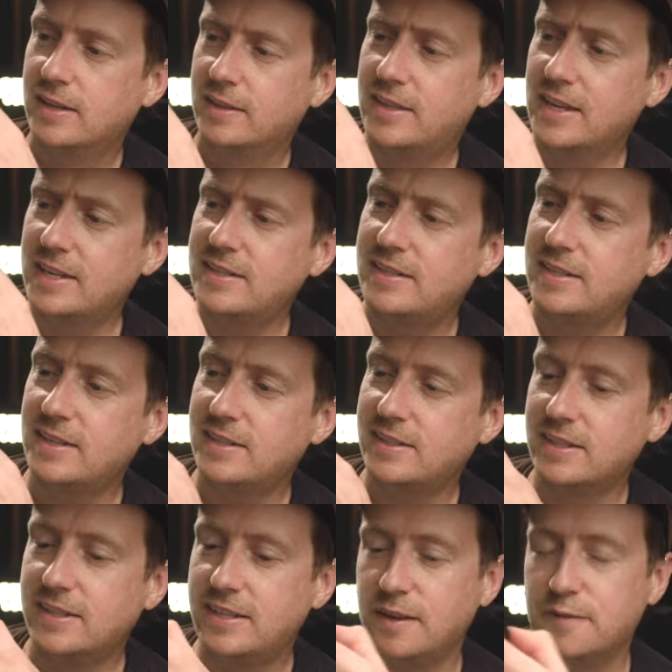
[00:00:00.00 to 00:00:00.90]
This is
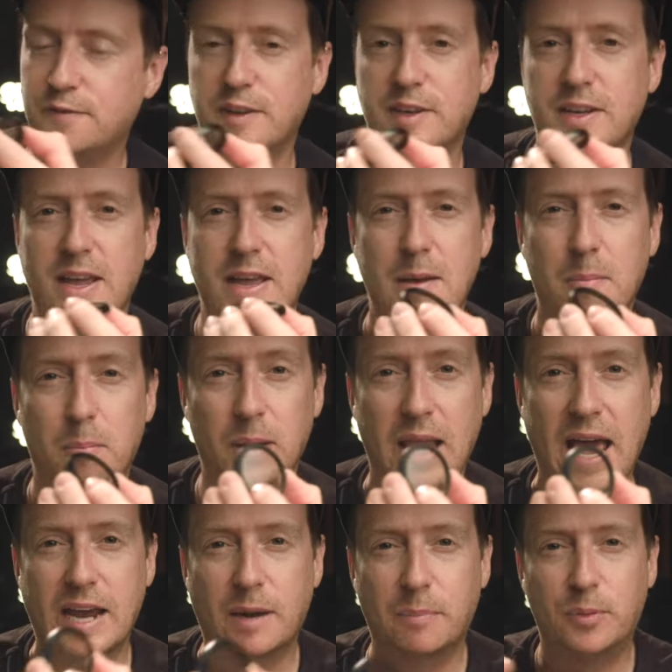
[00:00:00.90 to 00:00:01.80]
the Tiffin
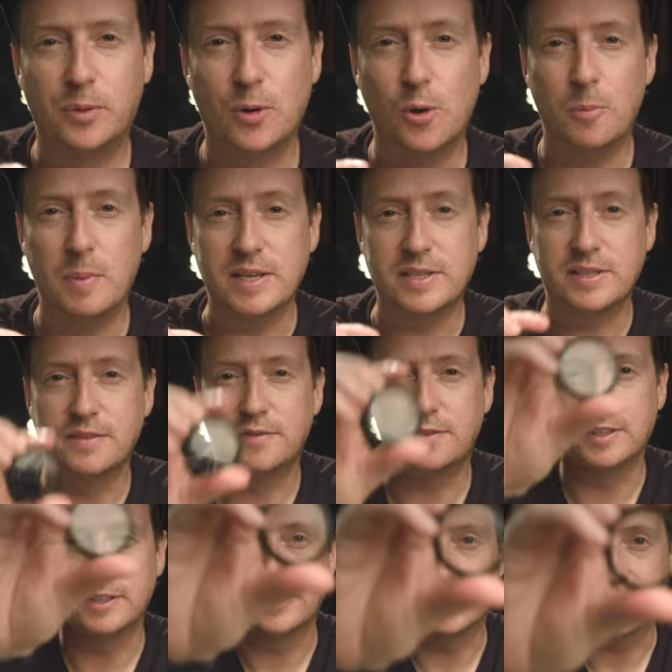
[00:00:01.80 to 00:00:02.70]
Black Pro Mist
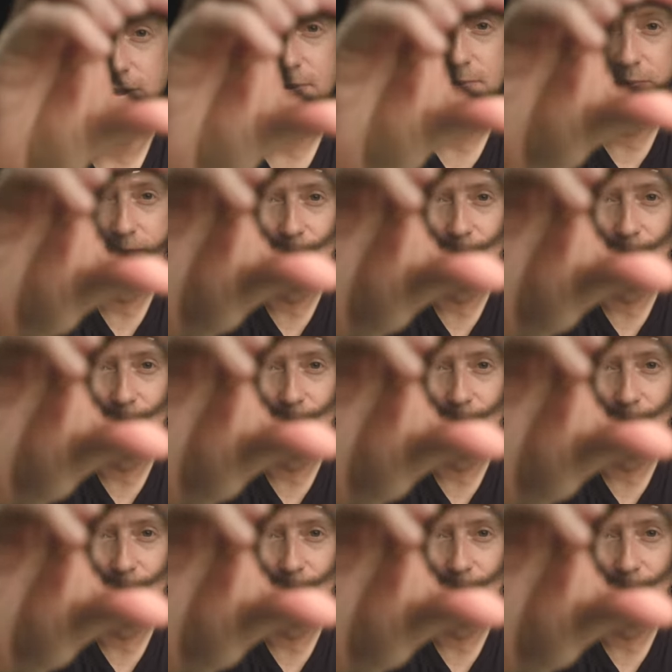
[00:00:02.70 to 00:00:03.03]
filter.